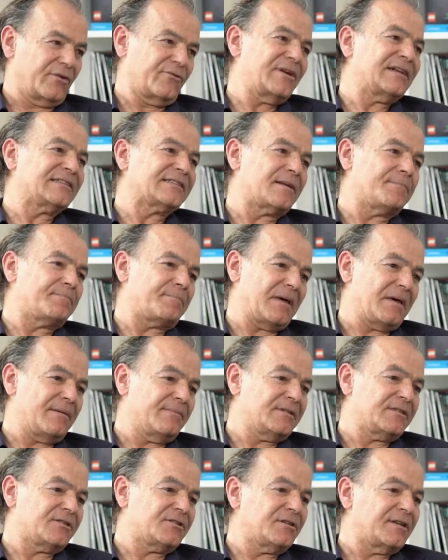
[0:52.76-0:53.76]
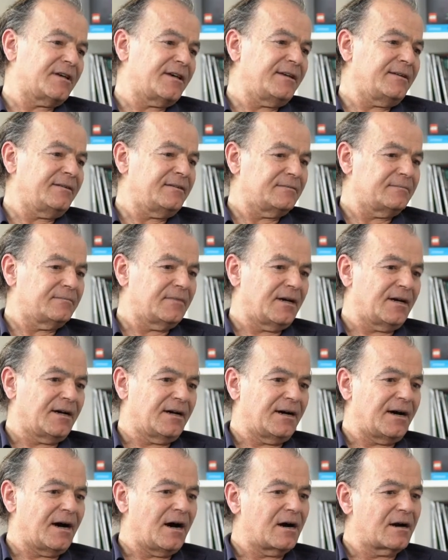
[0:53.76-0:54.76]
real-time payments today
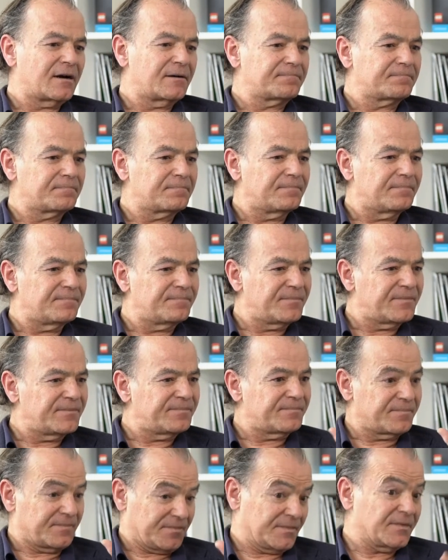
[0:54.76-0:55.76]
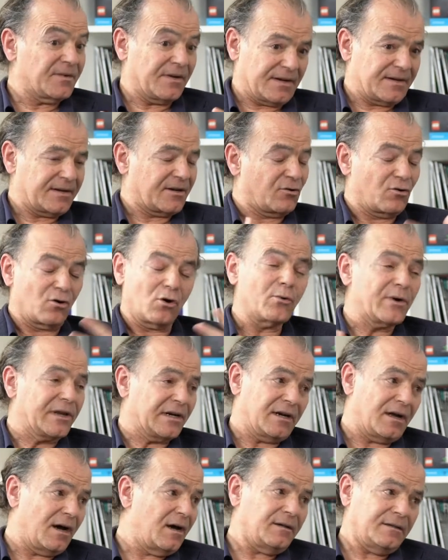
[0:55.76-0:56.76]
are growing
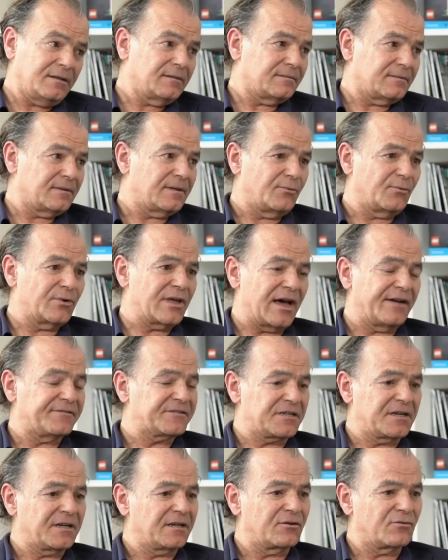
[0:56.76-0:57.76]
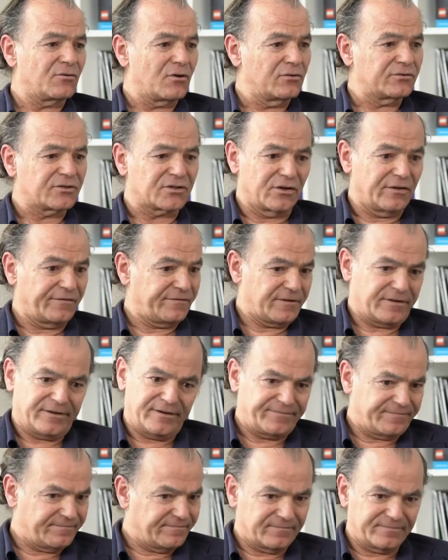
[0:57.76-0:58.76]
a lot. We have seen growth of
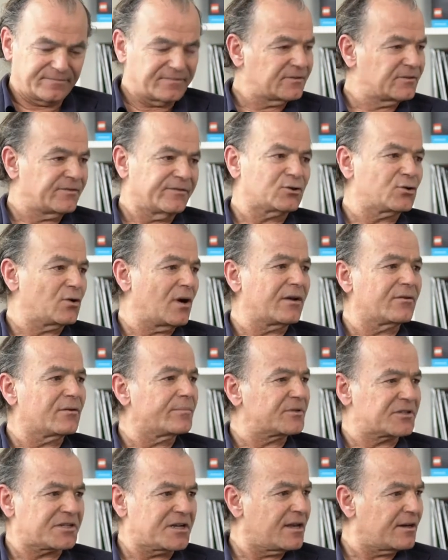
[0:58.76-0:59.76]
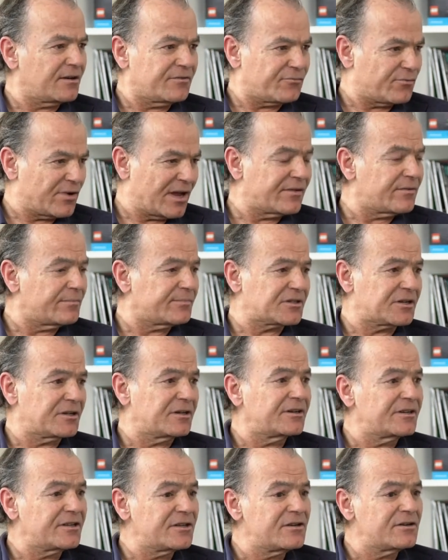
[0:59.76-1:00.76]
200% and 300%
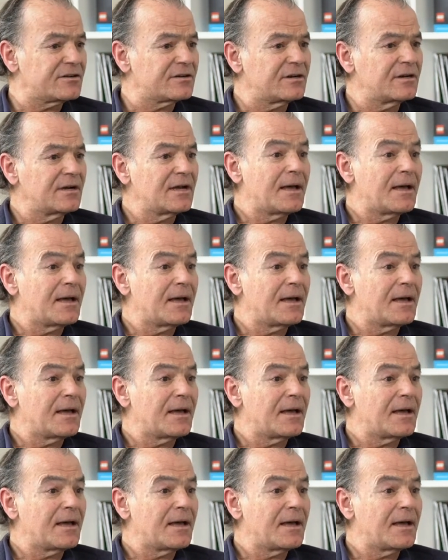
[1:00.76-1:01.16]
in a year,